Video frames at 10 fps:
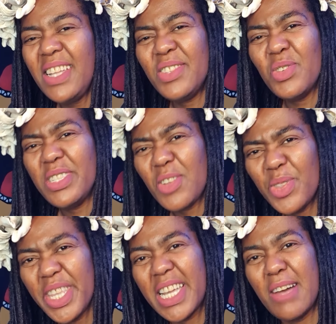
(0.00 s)
so it's
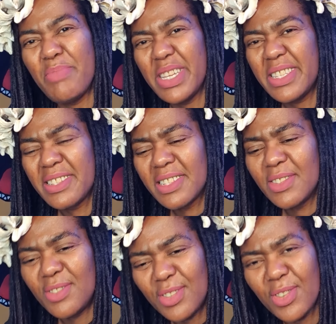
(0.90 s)
on the carpet
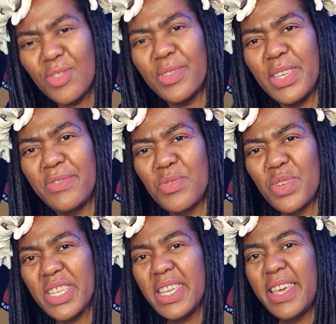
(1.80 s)
on
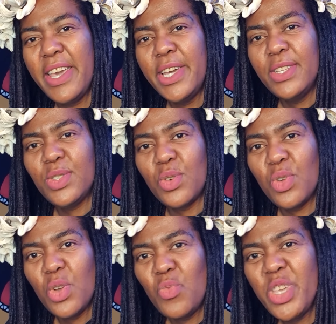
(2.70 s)
everywhere
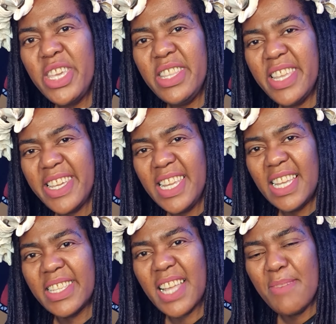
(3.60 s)
so we the
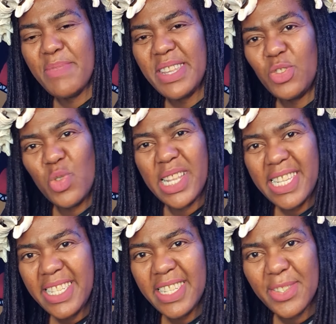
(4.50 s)
healers come in to
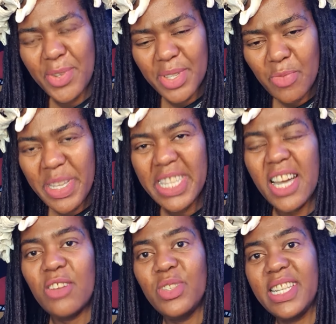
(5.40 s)
clean so to make the
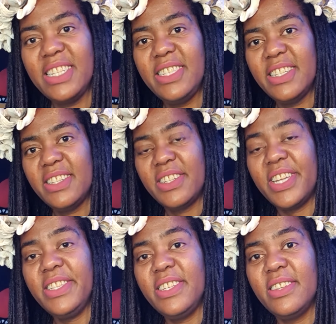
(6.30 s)
house clean
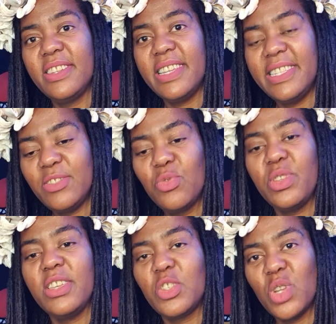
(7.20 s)
right and to
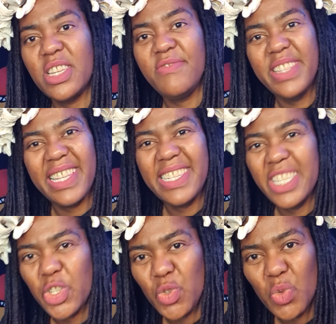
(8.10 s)
actually even clean
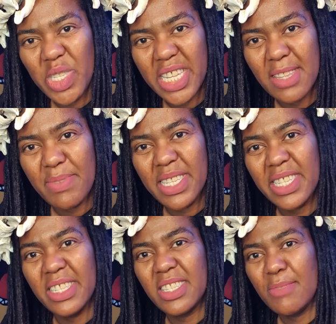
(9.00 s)
the shoes that the
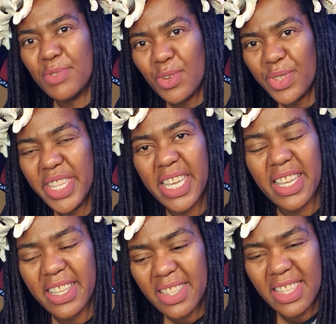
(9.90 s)
person has stepped on
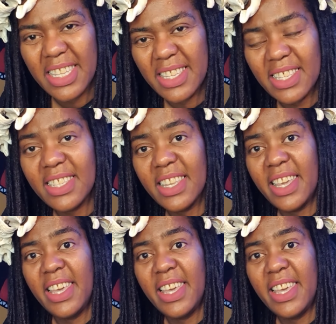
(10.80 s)
their things.